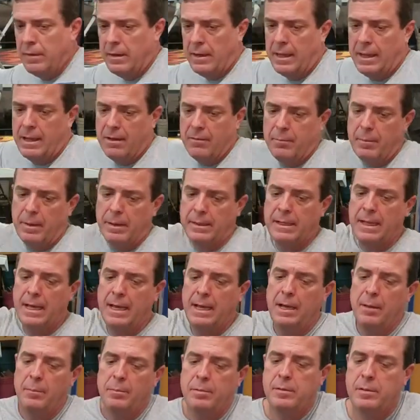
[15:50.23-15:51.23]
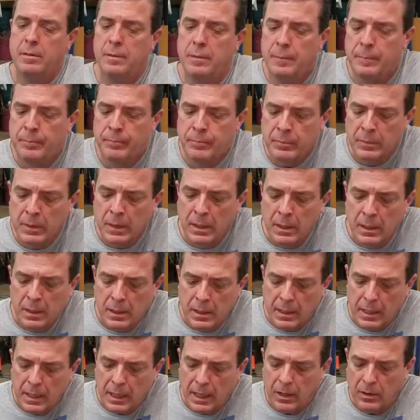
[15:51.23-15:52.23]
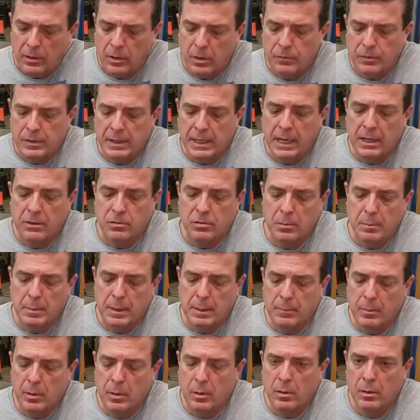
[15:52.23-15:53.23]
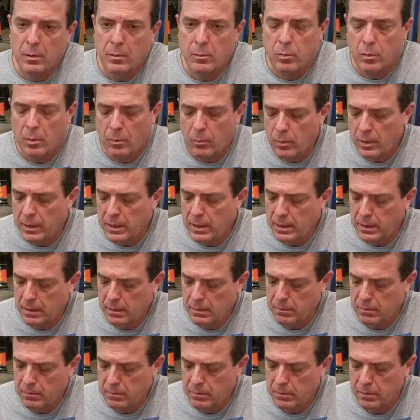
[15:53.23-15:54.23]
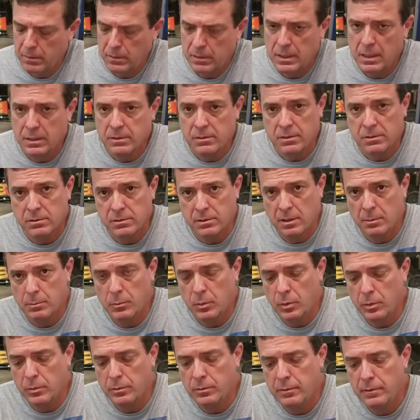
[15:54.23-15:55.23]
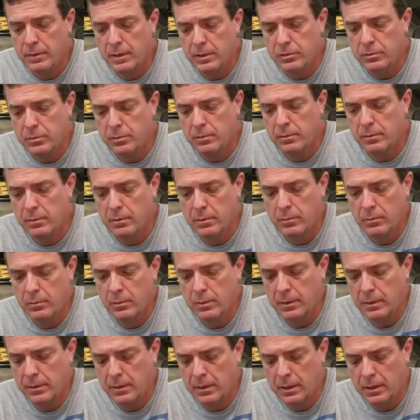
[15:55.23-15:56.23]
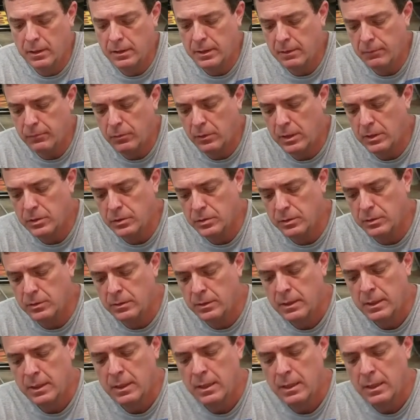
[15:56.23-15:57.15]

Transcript: then I have my caps. I don't know if you guys remember when we disassembled this differential,